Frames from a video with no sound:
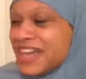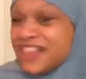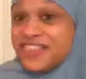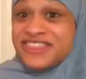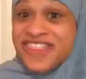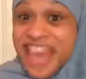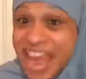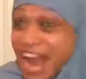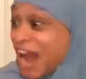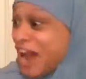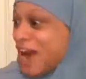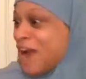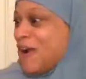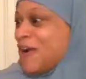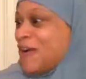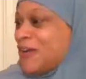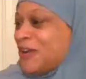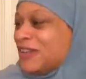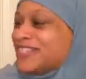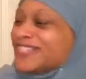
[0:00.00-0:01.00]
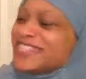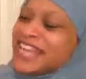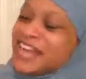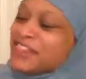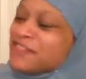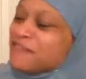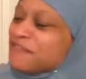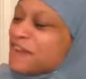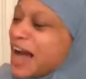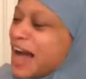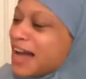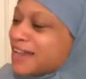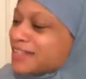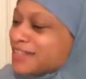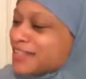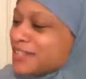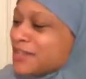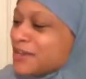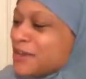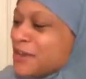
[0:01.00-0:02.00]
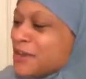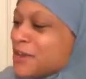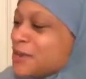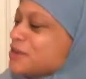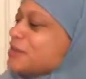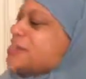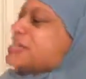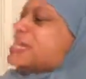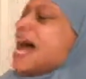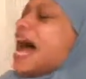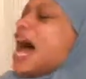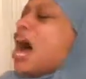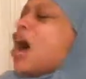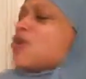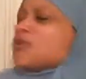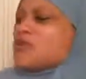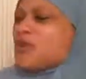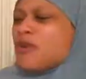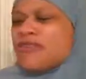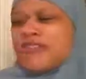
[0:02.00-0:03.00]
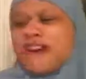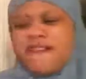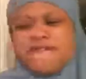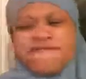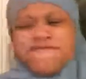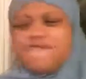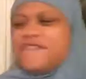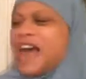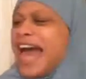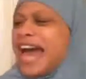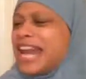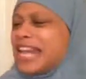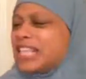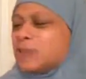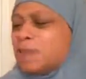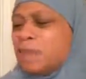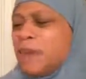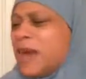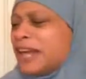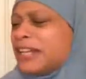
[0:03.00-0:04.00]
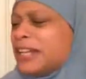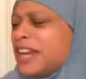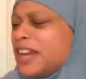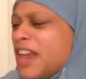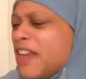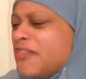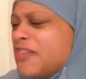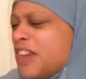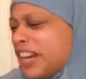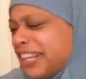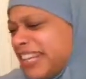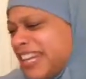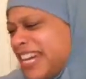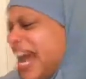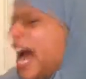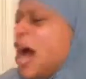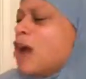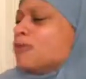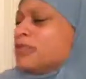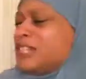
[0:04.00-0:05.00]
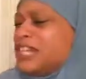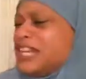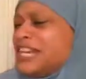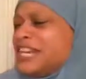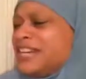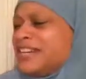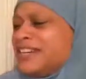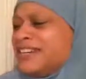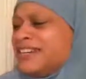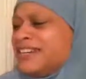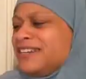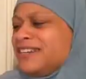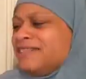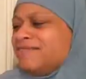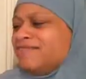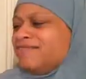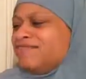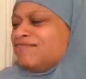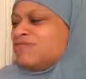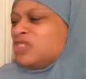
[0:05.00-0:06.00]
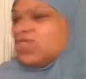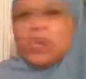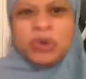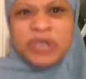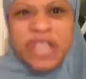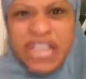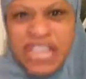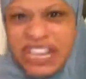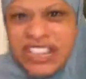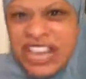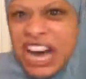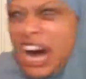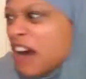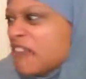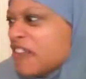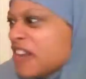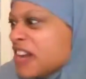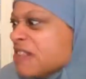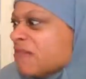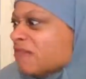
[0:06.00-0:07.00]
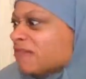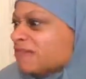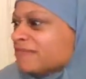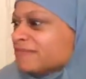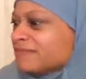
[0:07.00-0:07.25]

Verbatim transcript: There, said the fox. Now you're the fattest piglet in the county. So get in the oven.